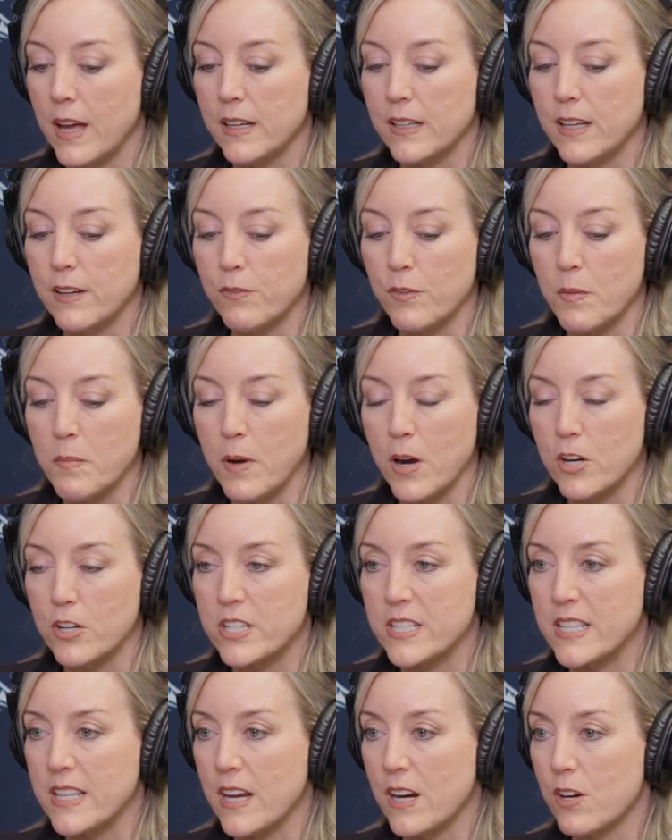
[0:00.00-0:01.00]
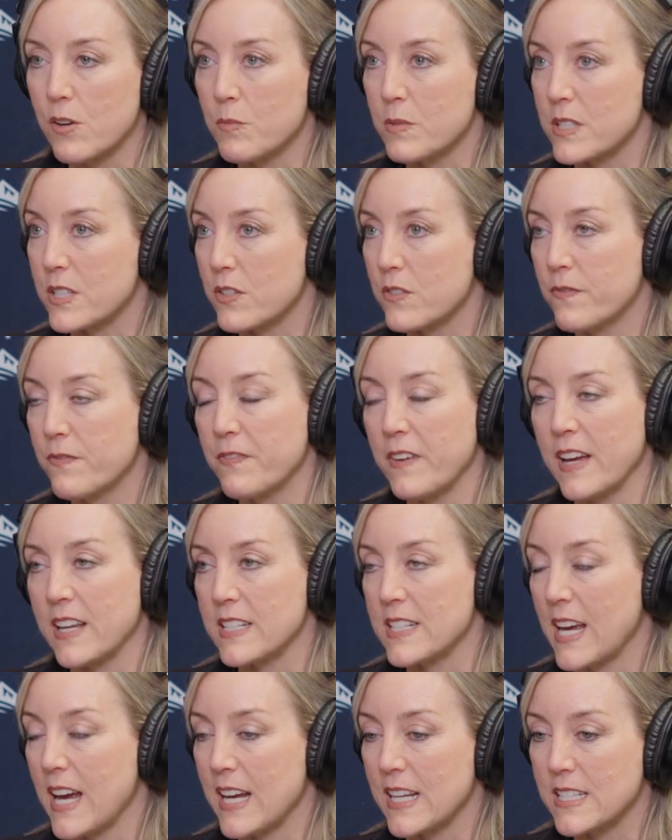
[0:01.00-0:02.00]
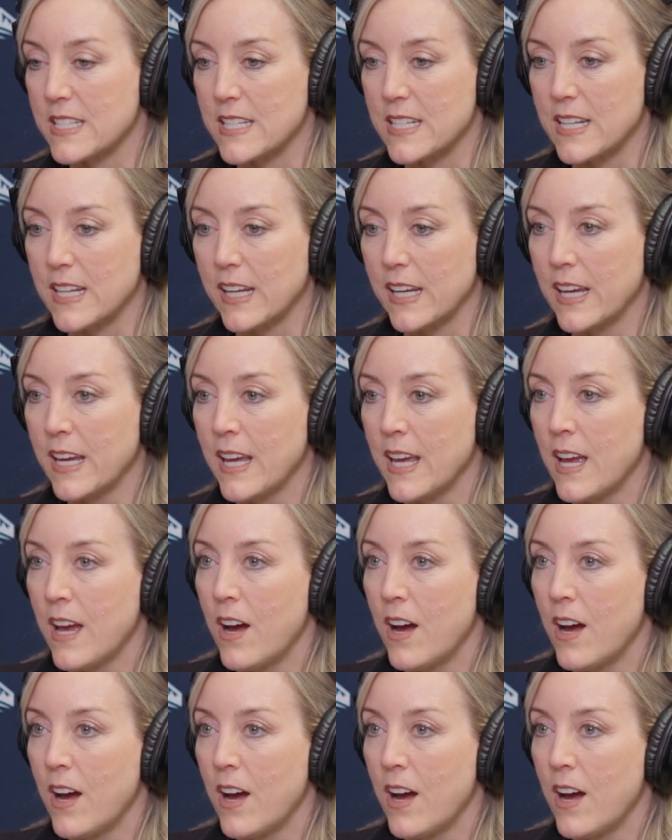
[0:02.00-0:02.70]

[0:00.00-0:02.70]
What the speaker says: give remarks there. It was fantastic.